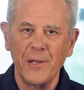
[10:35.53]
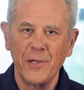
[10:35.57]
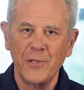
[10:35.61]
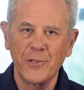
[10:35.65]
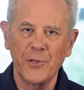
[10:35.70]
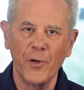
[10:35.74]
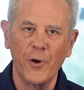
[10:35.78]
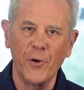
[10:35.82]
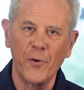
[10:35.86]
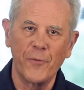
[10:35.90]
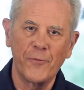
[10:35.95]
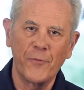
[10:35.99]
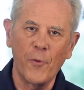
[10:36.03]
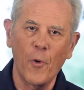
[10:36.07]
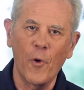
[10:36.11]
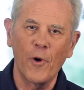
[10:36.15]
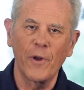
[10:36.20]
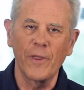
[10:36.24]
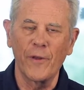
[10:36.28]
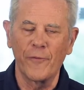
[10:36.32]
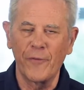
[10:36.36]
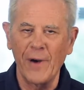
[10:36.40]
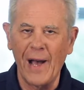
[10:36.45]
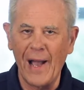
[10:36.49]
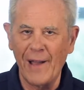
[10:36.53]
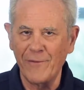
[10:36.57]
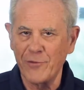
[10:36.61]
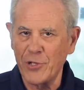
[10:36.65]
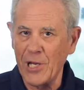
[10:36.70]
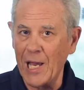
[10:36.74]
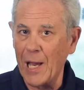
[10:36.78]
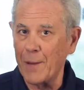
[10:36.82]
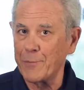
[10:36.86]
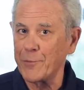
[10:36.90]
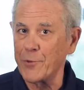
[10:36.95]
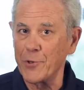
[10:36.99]
So four of the five
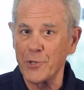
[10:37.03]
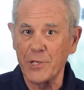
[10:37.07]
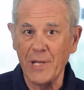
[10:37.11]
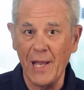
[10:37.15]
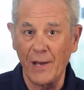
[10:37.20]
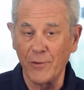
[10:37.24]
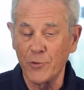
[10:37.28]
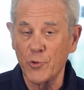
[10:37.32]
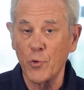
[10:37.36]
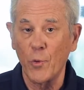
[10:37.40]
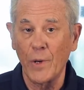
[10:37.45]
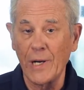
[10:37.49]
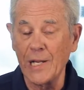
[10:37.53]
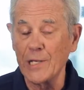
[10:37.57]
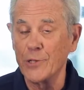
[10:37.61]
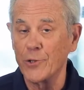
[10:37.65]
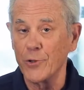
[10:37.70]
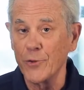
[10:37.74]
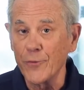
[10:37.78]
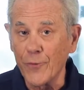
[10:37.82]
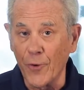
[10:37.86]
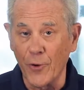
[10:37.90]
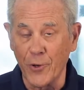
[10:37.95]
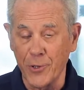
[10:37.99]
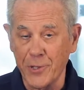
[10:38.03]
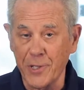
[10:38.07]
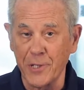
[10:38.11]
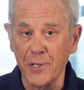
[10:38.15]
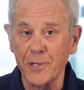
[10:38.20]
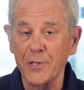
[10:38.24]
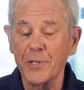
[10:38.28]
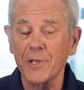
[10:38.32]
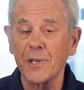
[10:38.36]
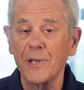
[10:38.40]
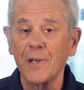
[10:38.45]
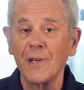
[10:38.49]
chapters have 22
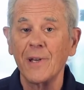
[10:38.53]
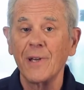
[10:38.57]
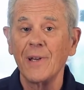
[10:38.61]
verses,